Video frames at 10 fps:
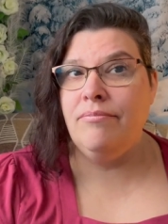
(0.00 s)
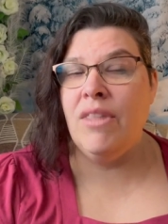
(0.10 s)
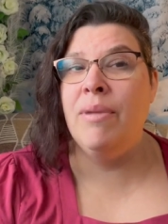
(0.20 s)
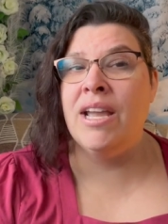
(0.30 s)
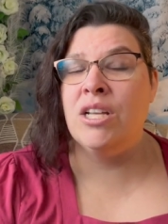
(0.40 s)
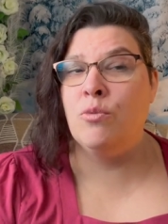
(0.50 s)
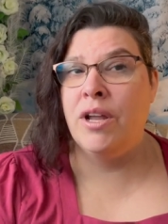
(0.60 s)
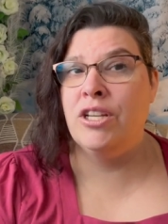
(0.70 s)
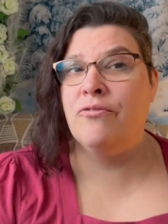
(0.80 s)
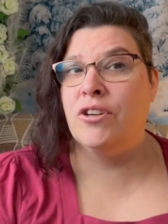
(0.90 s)
Because
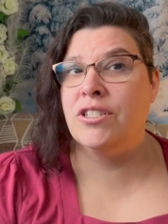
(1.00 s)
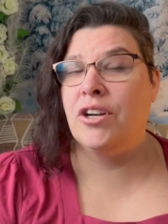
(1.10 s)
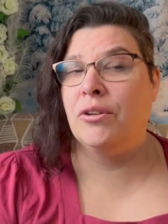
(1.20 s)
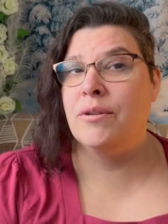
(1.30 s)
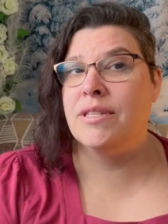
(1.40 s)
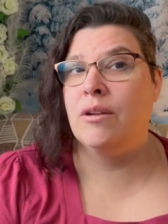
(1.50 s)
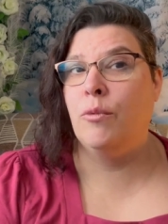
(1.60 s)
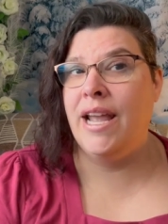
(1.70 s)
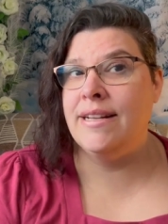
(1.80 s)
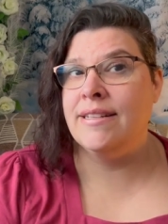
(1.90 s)
when you first start losing
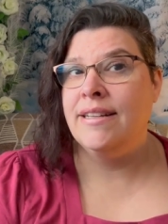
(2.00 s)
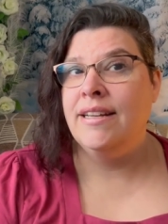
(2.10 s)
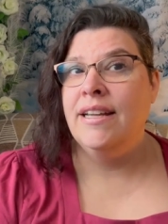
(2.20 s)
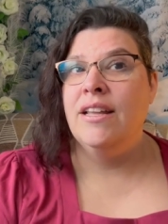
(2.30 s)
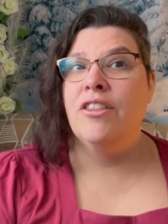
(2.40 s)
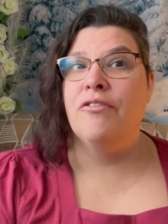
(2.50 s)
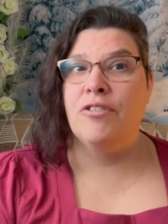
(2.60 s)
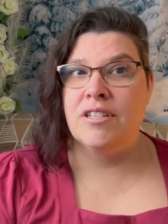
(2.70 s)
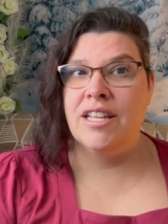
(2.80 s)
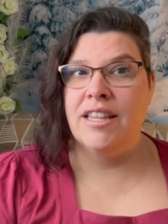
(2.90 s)
weight, the
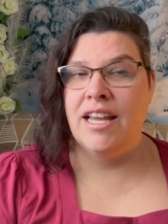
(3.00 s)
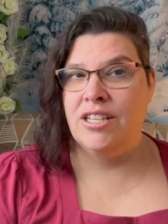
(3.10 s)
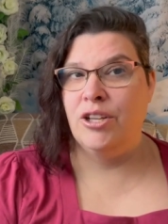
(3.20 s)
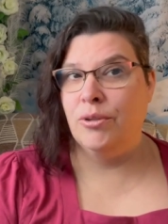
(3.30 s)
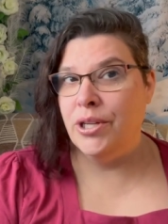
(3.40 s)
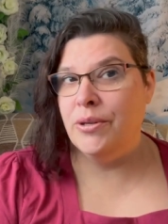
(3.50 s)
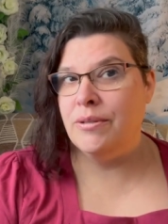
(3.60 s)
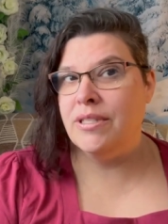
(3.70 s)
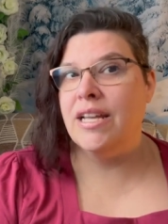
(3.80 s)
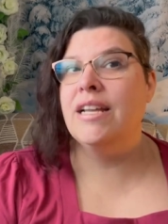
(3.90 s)
first thing that you
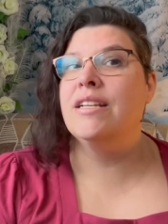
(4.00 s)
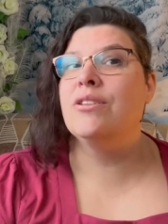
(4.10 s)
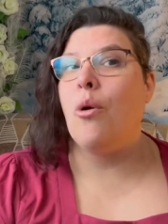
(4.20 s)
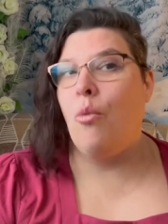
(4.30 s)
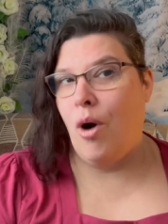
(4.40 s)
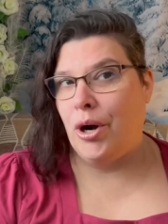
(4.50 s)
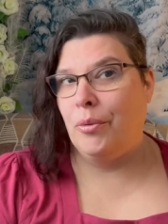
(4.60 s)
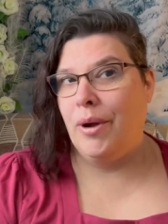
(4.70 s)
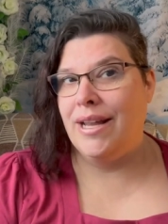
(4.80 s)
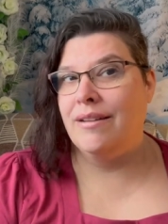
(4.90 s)
lose is
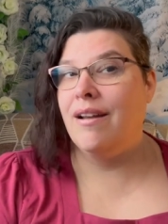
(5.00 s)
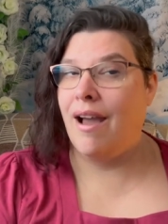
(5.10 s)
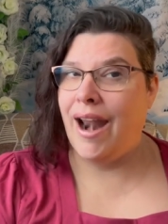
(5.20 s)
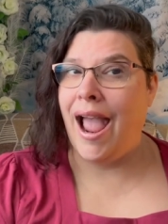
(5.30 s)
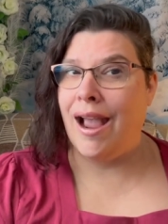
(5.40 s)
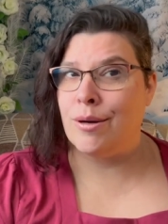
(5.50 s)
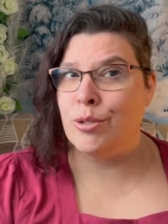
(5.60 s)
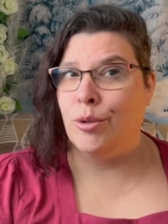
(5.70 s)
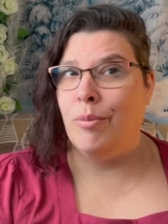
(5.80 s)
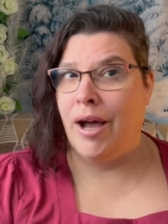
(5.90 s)
water weight, not
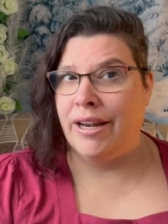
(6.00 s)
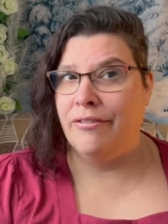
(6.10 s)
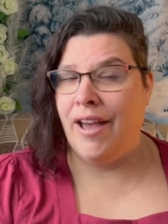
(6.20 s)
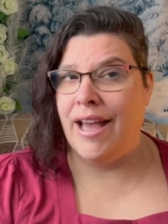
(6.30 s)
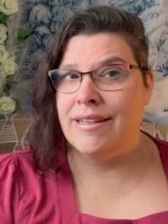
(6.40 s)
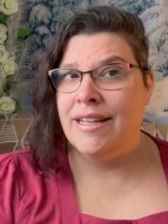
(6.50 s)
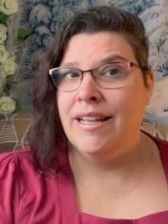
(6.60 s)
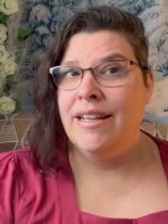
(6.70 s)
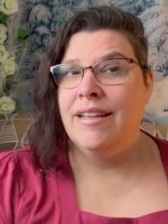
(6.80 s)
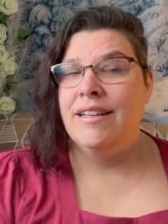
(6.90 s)
actual body fat.
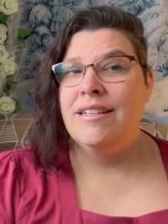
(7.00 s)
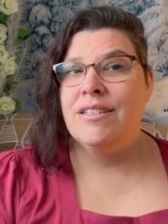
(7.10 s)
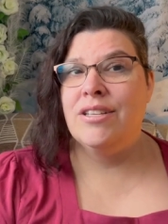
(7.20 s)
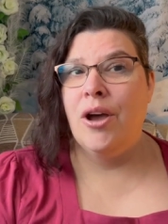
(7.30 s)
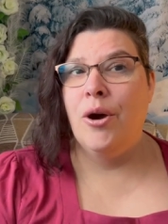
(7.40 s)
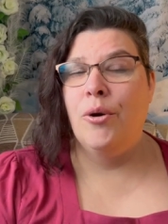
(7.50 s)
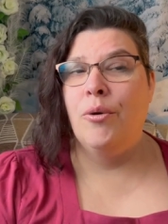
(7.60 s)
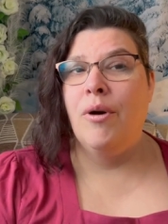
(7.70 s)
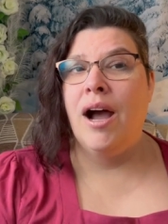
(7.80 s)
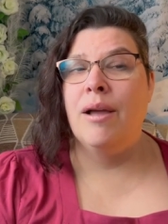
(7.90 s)

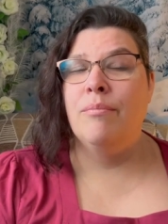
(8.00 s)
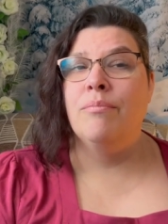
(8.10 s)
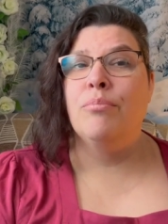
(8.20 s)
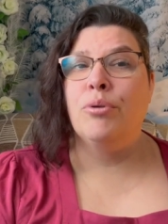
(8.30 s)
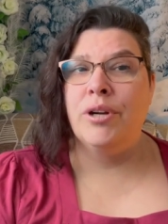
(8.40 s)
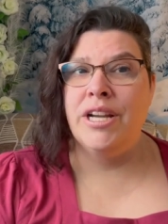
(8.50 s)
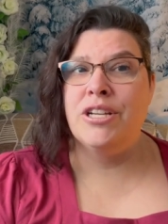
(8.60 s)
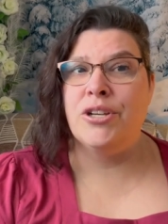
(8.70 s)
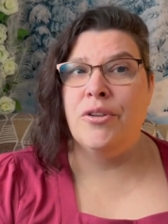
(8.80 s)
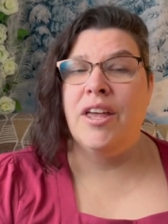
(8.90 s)
So I'm pretty
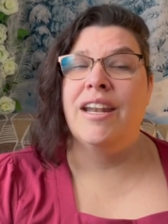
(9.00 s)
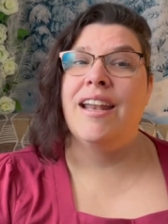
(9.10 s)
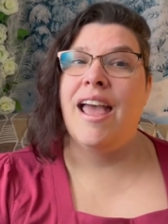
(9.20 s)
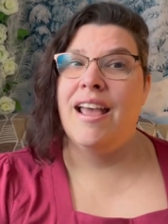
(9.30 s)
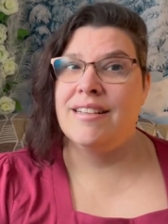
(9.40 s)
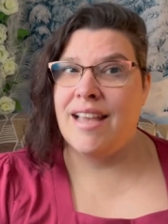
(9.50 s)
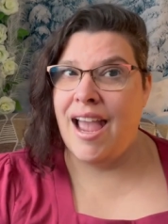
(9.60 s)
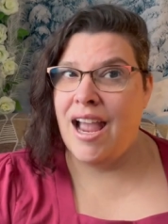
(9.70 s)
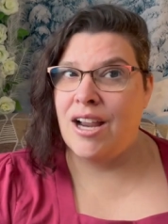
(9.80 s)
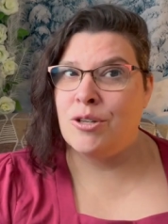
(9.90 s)
sure that it is
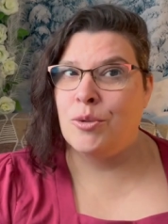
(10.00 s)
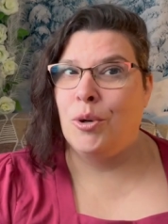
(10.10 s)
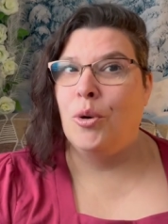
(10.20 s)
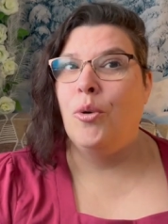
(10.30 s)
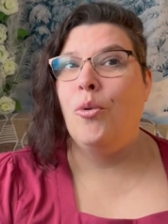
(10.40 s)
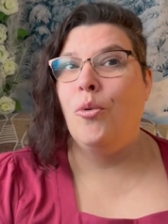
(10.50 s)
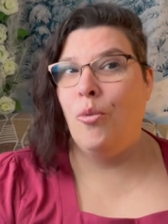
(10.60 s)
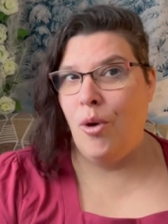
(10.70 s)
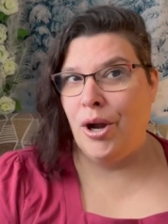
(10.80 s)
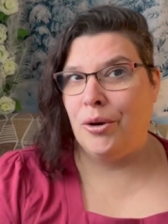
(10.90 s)
actual
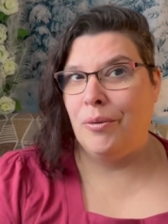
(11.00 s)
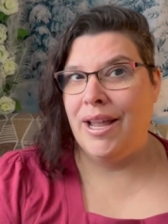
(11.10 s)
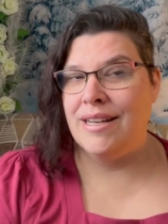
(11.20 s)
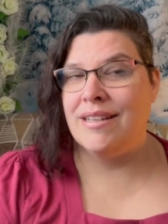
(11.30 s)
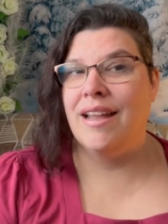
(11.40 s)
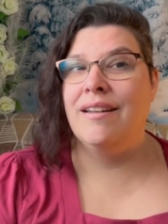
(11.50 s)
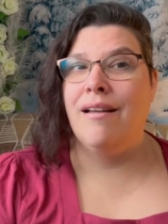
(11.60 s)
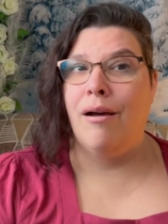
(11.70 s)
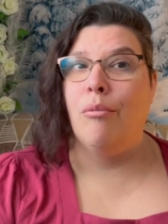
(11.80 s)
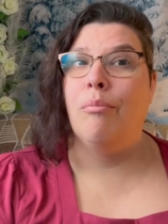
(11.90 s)
water weight and
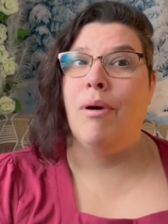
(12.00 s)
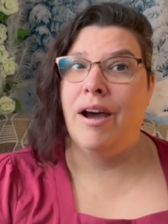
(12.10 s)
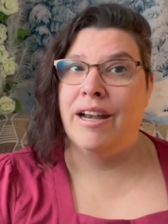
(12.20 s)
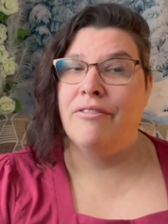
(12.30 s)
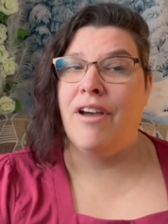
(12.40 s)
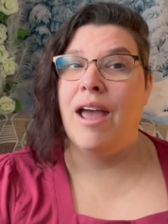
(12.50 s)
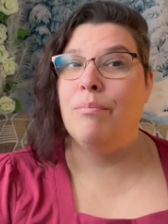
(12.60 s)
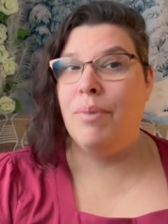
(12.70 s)
not body fat.